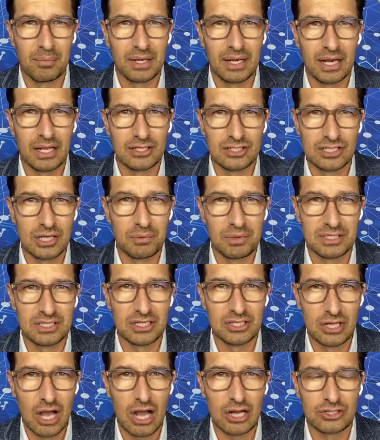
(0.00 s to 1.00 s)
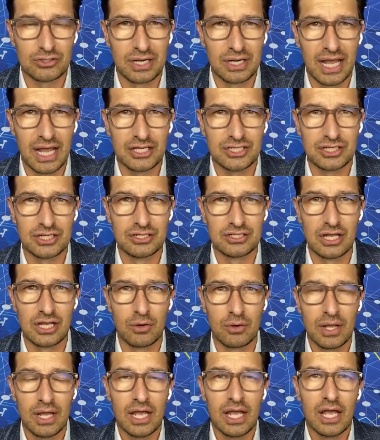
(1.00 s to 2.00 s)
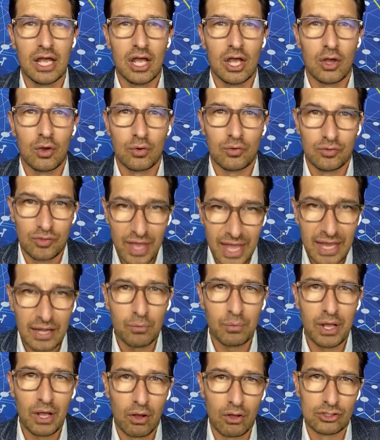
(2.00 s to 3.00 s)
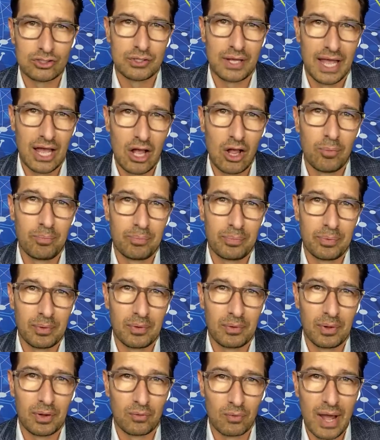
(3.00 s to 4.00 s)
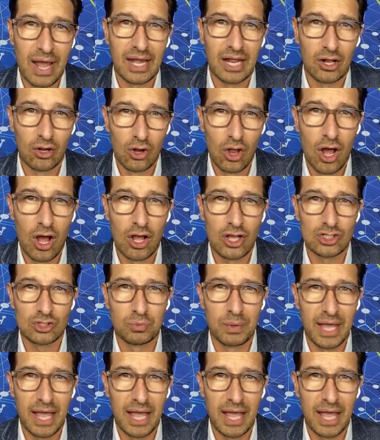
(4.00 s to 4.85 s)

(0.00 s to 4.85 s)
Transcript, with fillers: I mean, and so it's indoctrination. So then we also help writing laws.